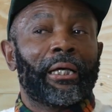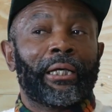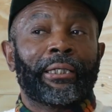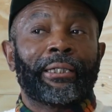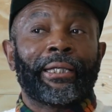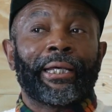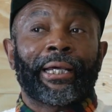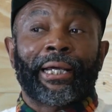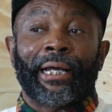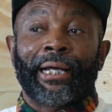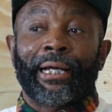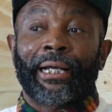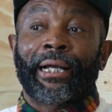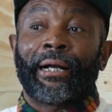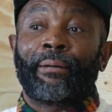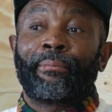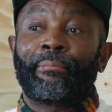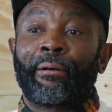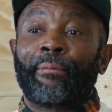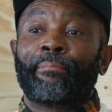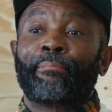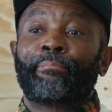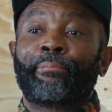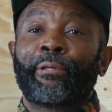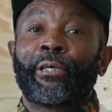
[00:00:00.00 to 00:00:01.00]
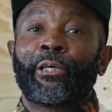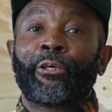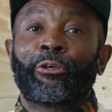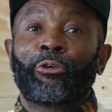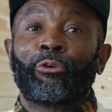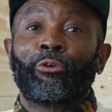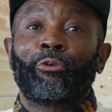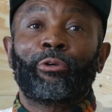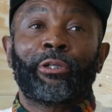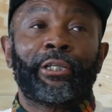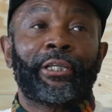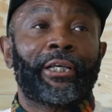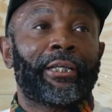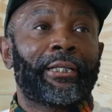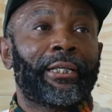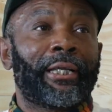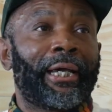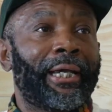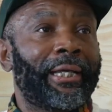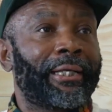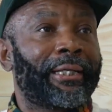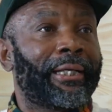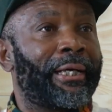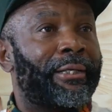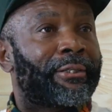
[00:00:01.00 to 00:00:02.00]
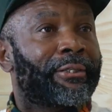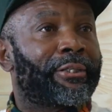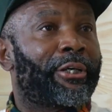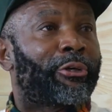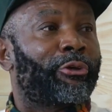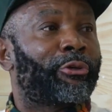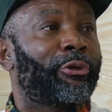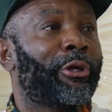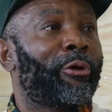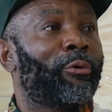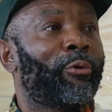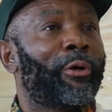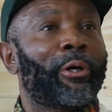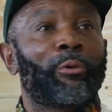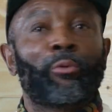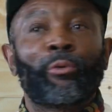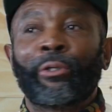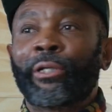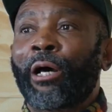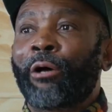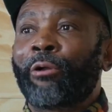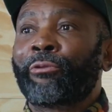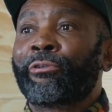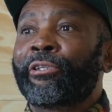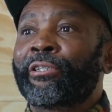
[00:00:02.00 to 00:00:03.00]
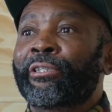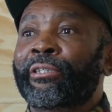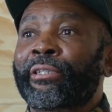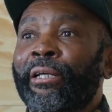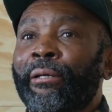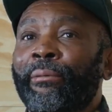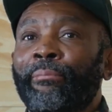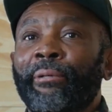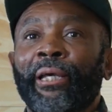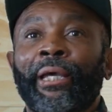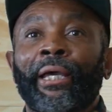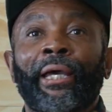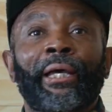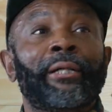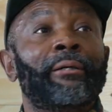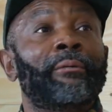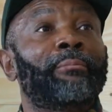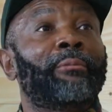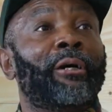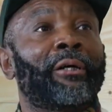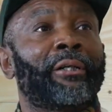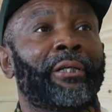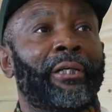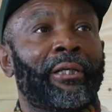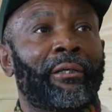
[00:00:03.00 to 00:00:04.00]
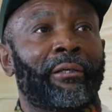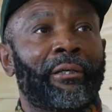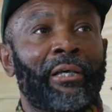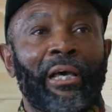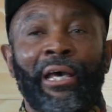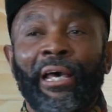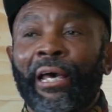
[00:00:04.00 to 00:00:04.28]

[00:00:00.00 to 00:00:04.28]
They can come and pick you in the night and take you away without disturbing anybody.